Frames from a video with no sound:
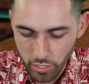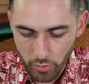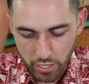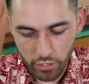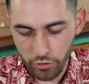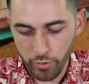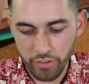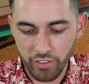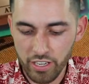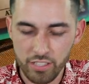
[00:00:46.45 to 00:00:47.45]
to run your 3
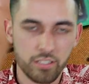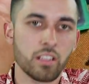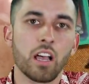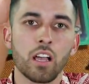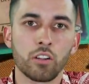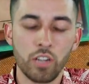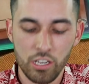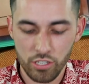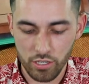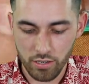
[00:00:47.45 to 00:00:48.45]
Venus
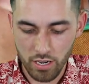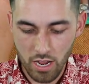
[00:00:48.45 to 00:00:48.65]
creation.